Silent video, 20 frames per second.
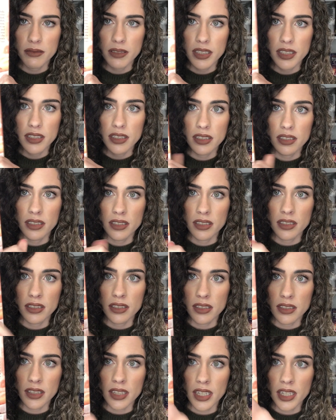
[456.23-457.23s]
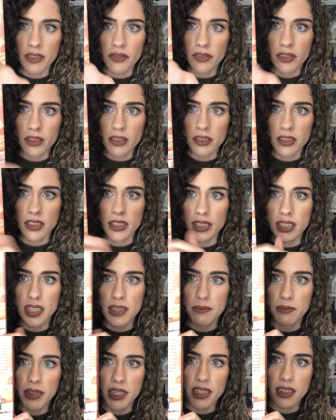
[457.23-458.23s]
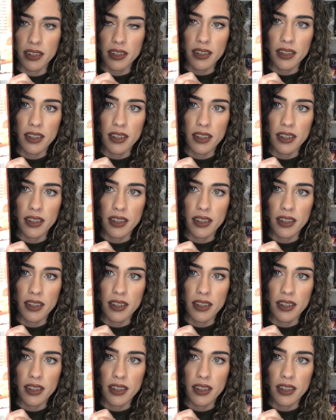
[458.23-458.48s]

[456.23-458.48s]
which it's kind of hard to see, but